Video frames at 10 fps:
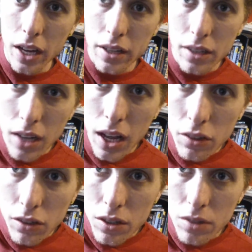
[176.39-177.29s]
I did not
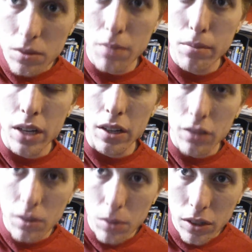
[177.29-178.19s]
show you
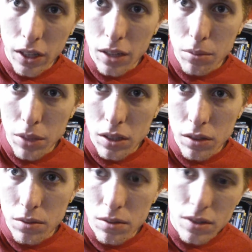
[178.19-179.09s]
diminished, which can be
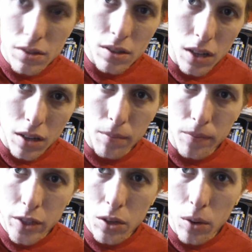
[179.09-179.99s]
used
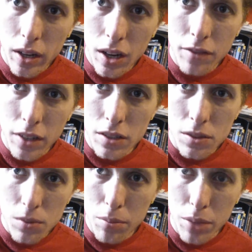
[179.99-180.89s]
quite often in
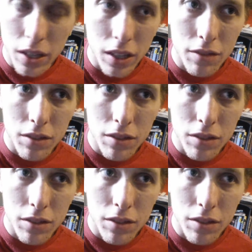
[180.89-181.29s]
sweep picking.